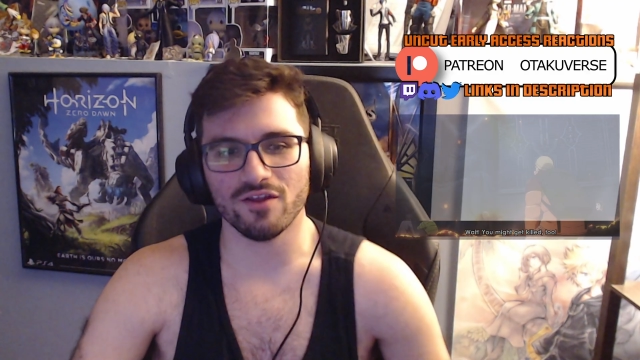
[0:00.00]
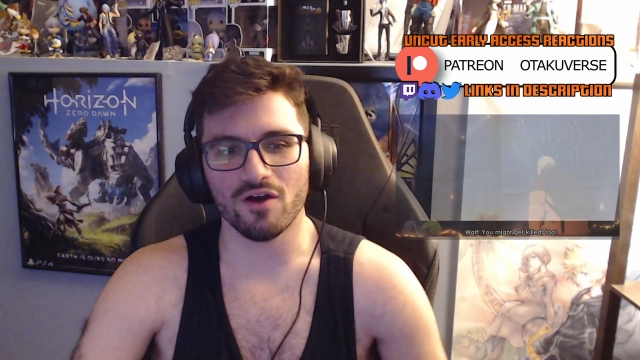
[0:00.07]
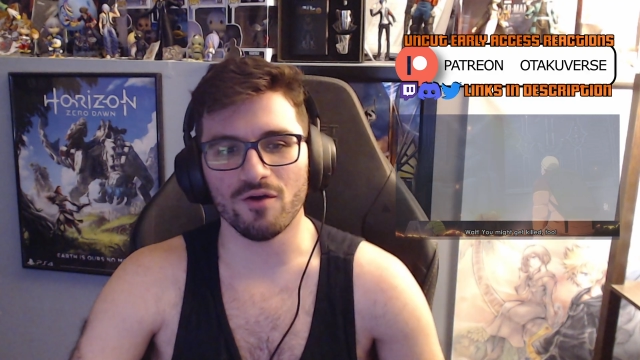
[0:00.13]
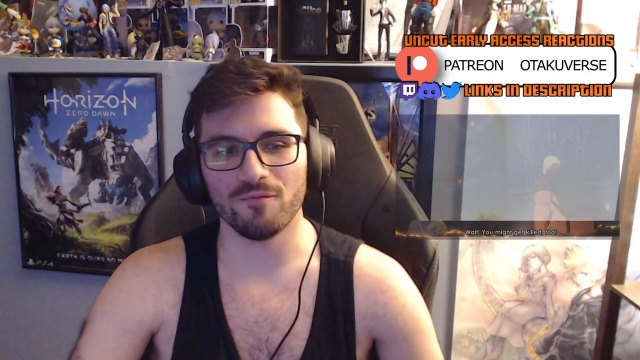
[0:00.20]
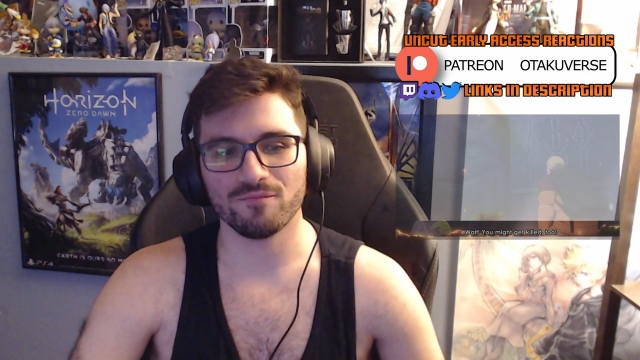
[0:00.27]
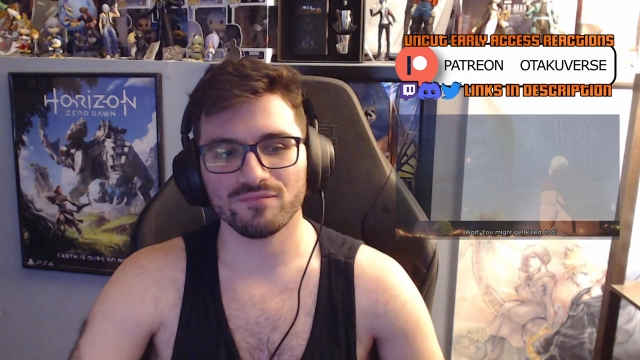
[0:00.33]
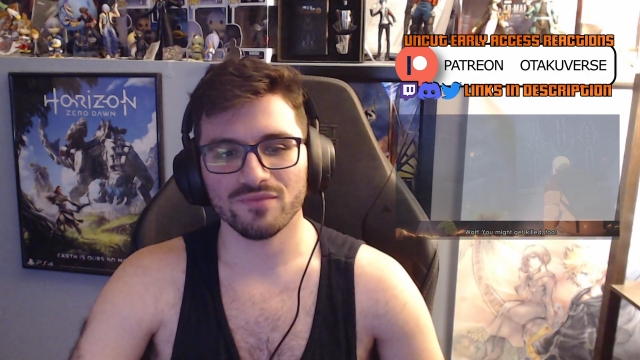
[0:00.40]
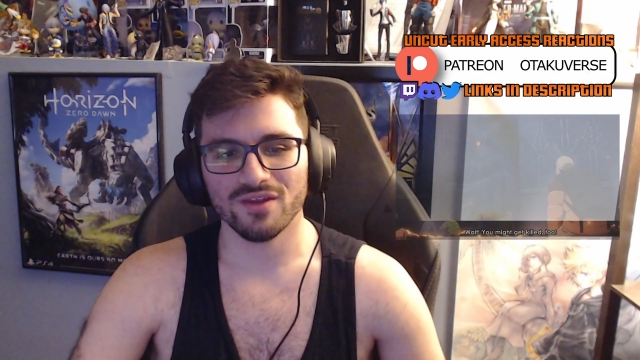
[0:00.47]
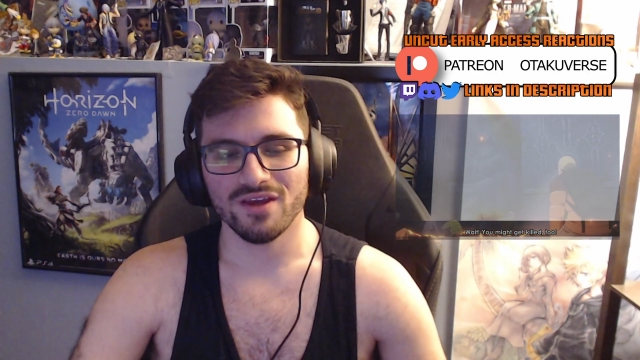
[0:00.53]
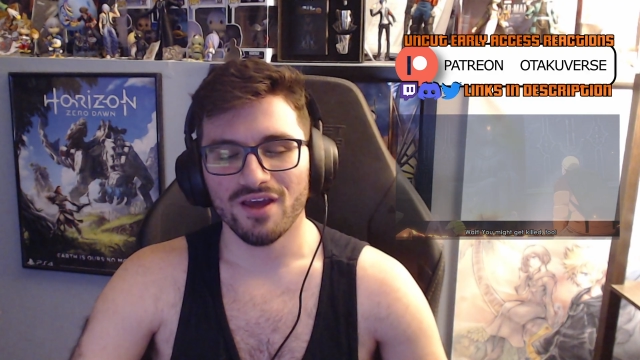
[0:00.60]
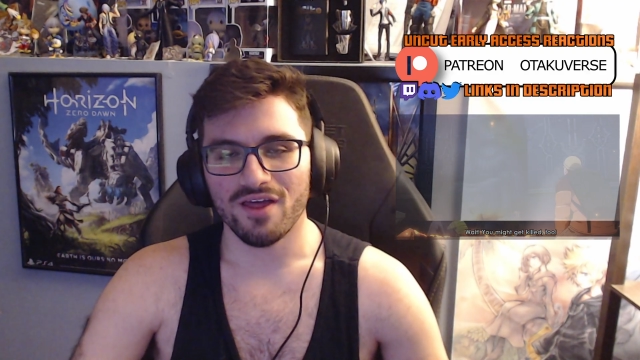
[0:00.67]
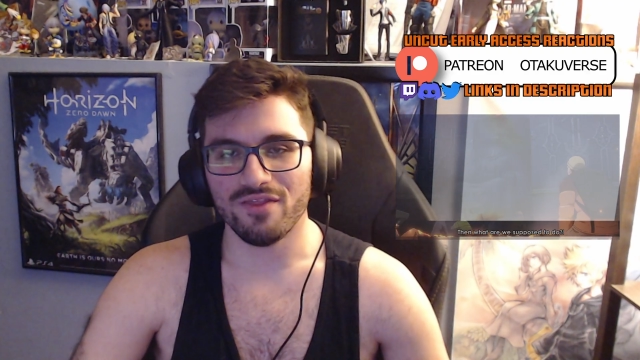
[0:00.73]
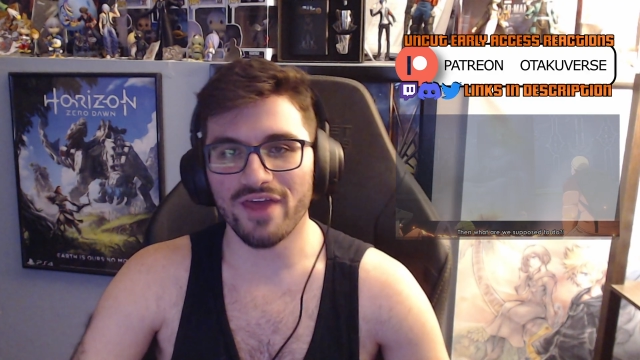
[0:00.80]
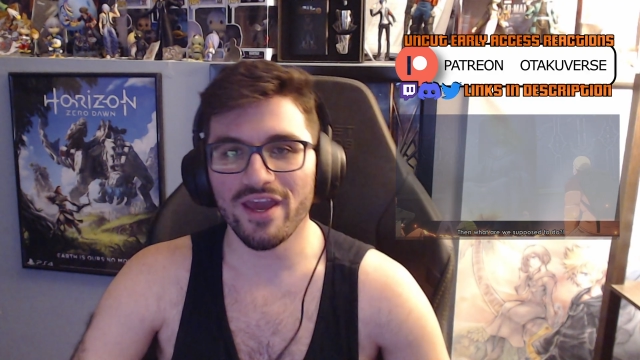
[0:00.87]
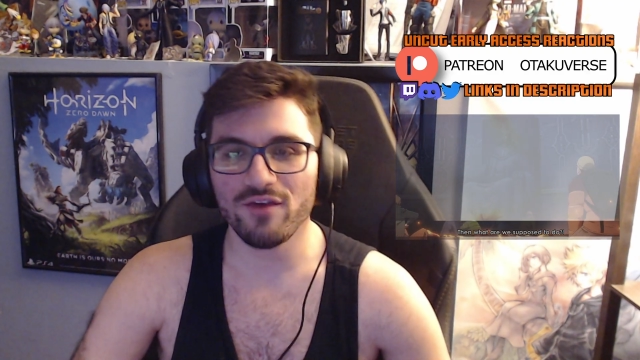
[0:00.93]
though.
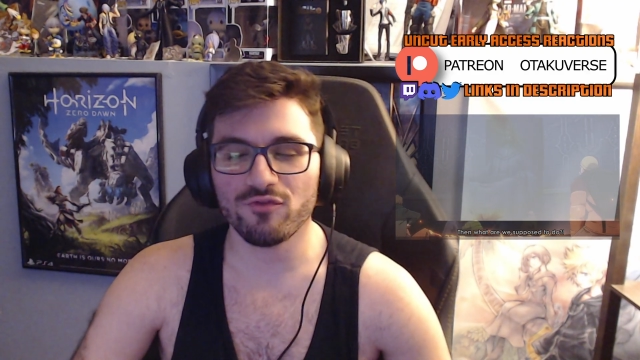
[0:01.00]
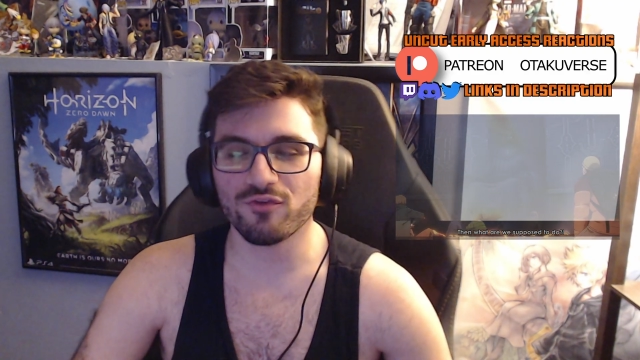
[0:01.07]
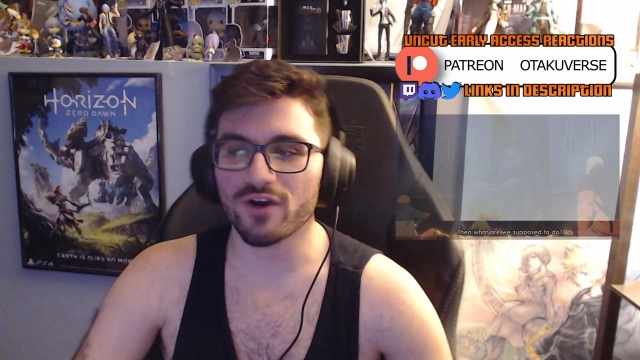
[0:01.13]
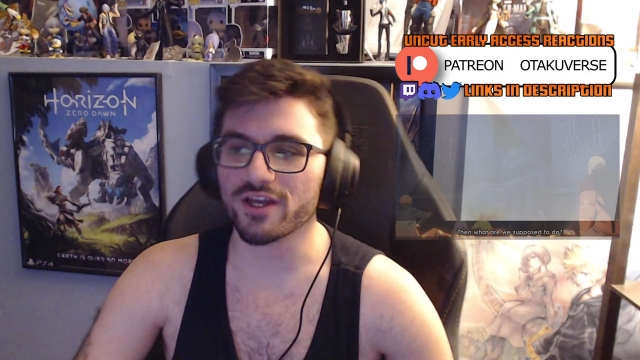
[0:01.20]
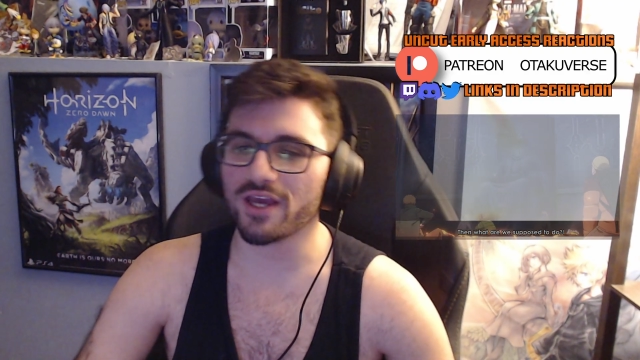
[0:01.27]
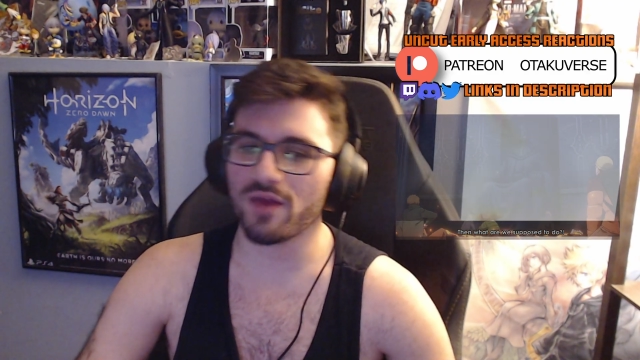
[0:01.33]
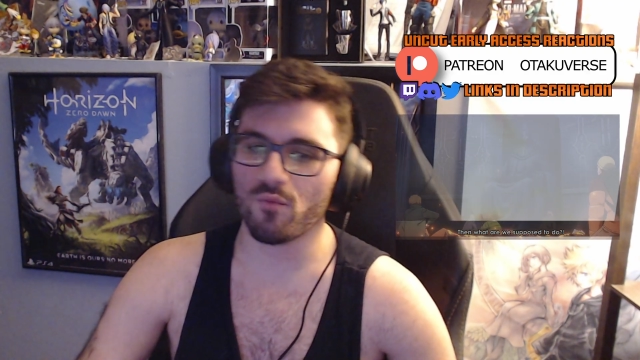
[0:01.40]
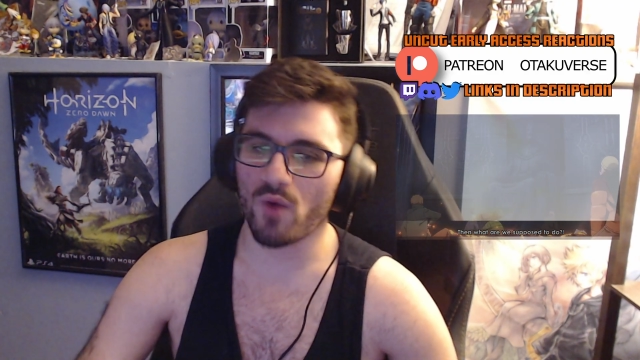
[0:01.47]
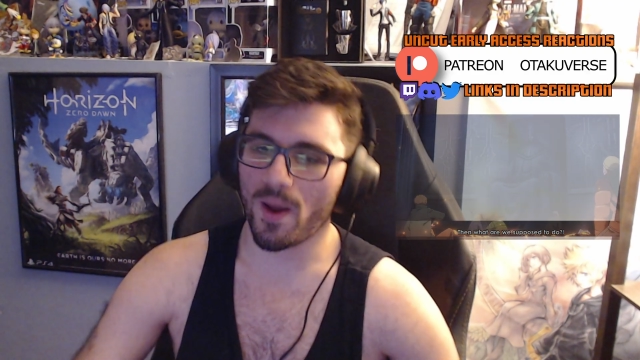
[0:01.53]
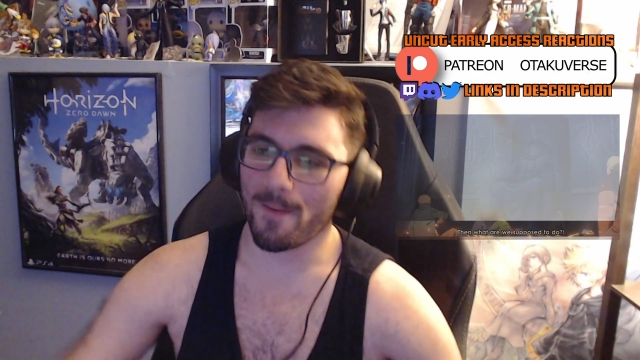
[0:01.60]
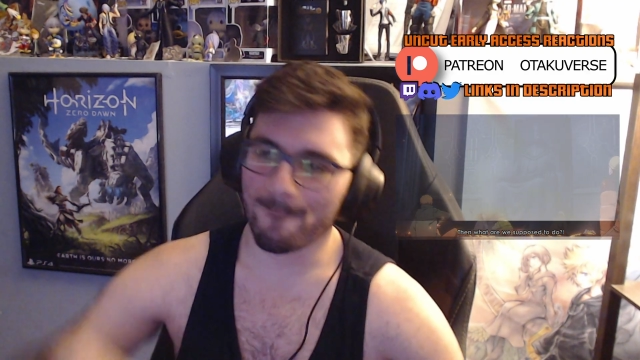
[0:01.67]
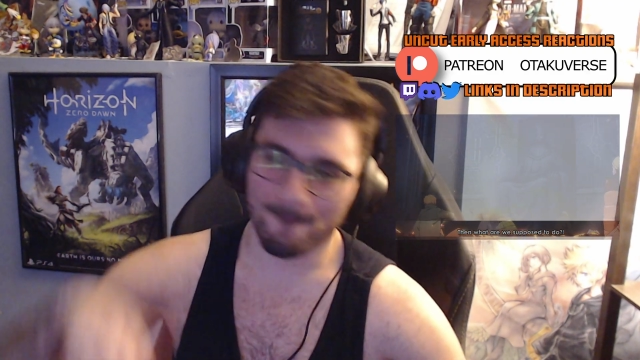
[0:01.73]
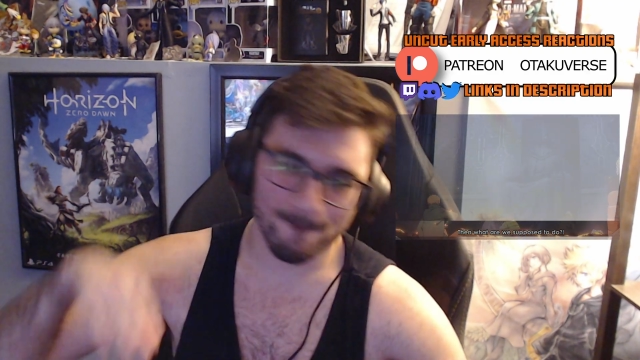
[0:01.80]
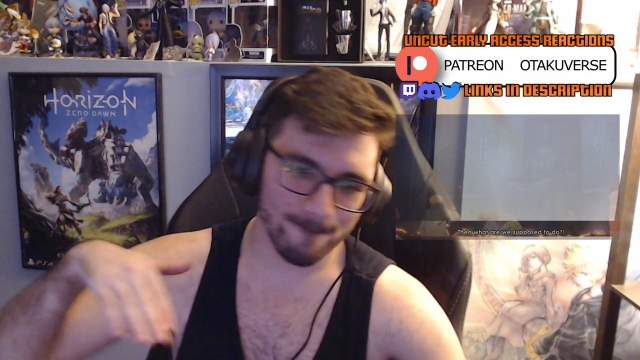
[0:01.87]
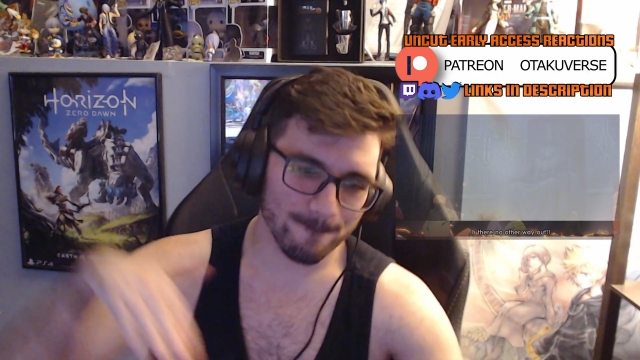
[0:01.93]
They freaking went.